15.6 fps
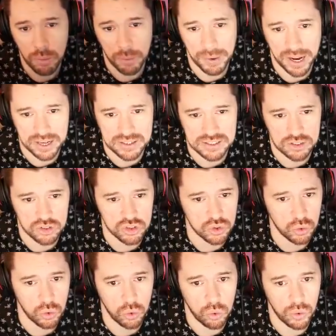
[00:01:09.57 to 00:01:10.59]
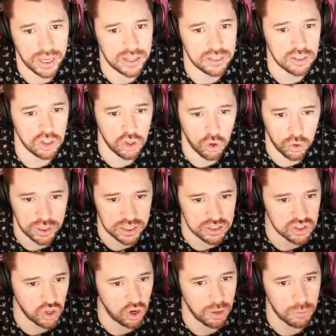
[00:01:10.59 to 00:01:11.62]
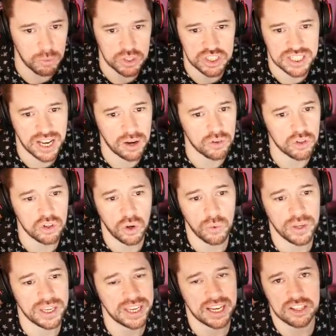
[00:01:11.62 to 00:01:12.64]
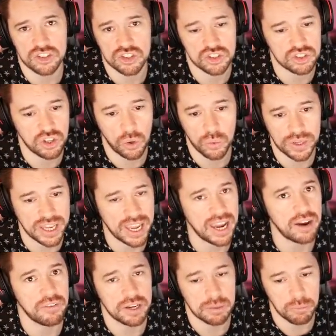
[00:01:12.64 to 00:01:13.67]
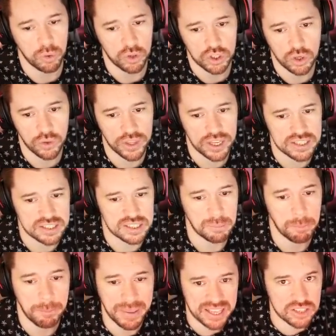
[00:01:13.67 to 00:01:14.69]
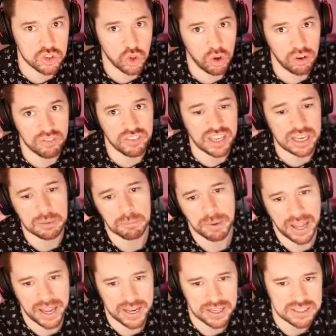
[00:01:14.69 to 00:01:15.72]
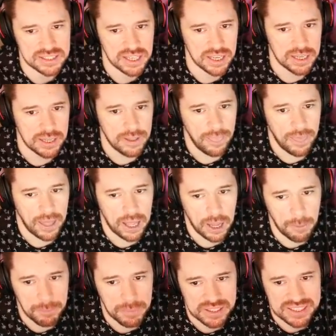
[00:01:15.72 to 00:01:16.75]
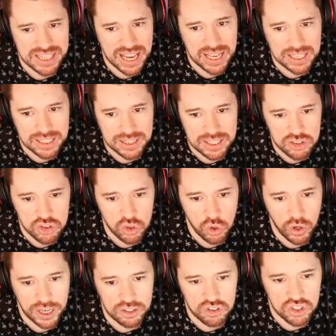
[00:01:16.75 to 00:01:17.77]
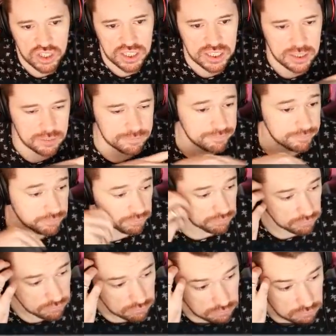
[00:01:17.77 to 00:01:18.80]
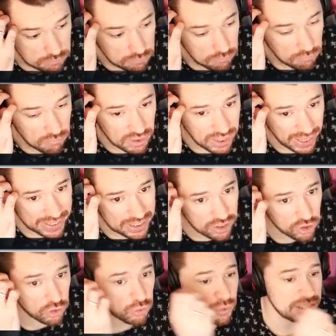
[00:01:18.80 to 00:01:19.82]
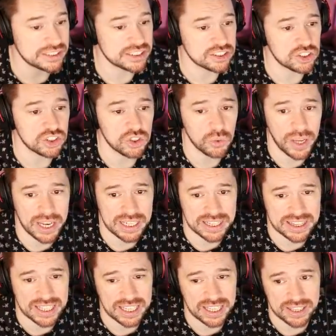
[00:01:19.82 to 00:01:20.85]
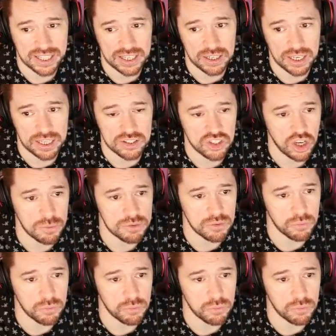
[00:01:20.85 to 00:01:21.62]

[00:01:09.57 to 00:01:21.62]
packs in store in the longest time, which is how you know EA just don't care anymore. You know, there's the best of in packs, but sadly, there's not actually any good reason to do anything. And then in terms of